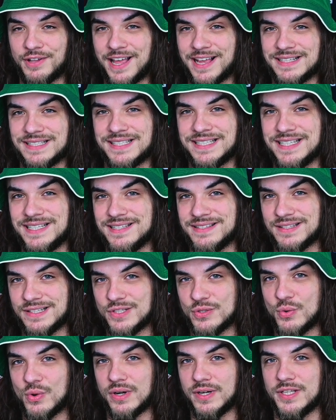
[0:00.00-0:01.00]
last season, the
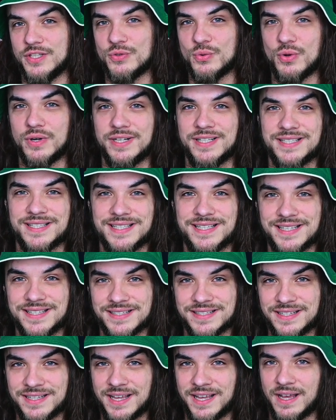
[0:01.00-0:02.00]
2020
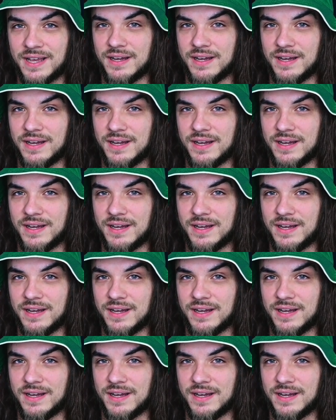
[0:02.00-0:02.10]
season.